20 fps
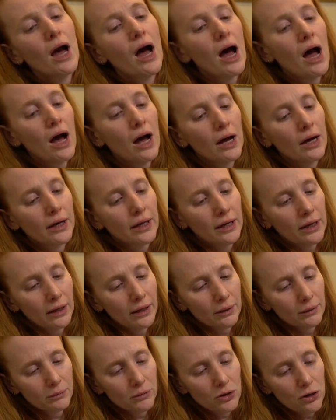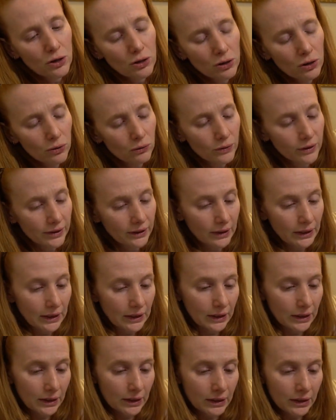I am
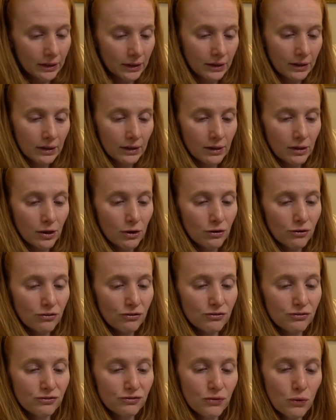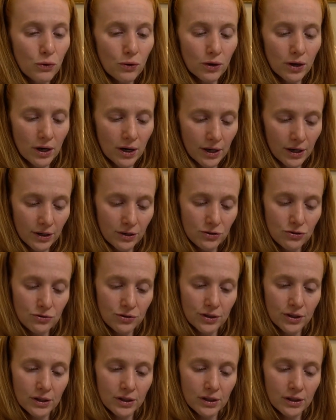currently
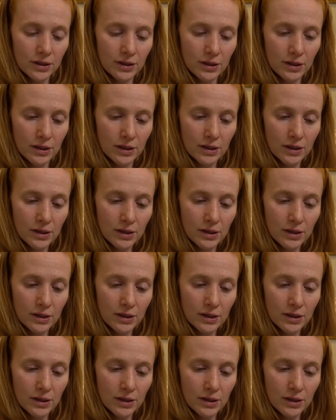400